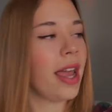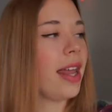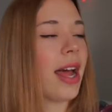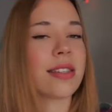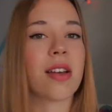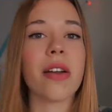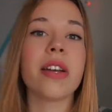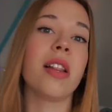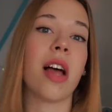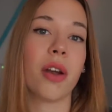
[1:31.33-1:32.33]
It has
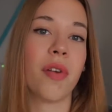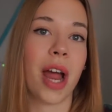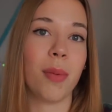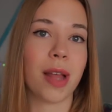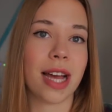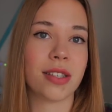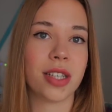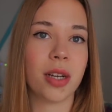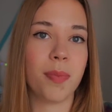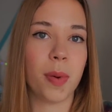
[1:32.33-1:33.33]
gotten a lot of hype last
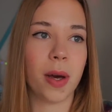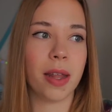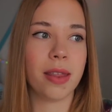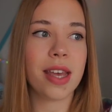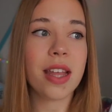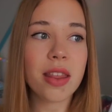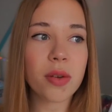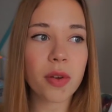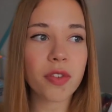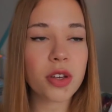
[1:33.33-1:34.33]
year, but then
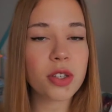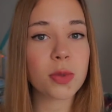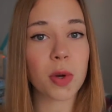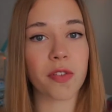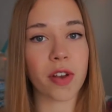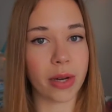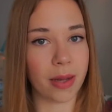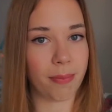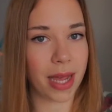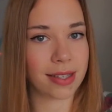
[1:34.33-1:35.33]
the reviews were
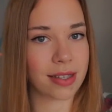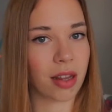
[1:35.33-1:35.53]
very mixed.